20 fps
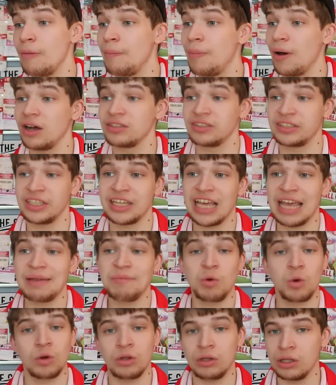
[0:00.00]
The Barnsley game
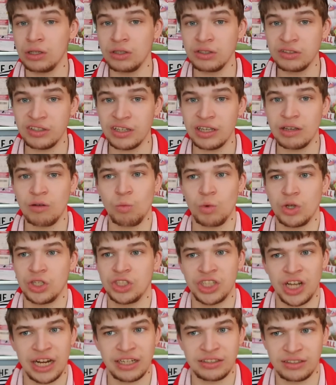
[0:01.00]
we were losing, we
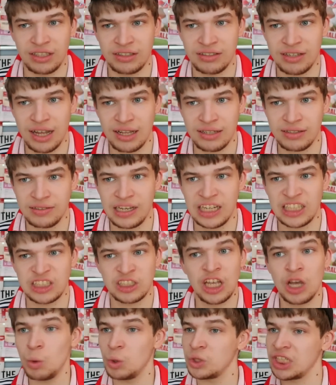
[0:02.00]
changed the tactics,
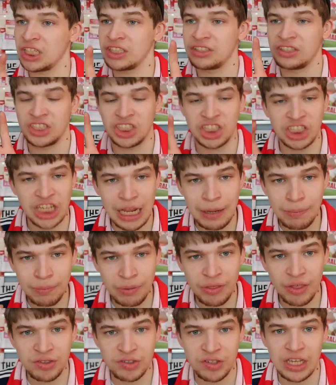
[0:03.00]
we changed the shape
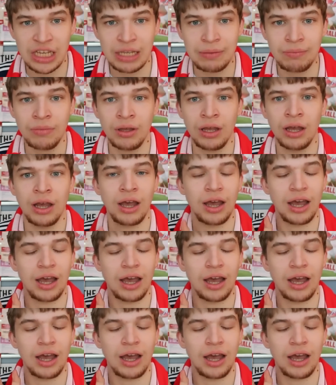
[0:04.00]
of the team,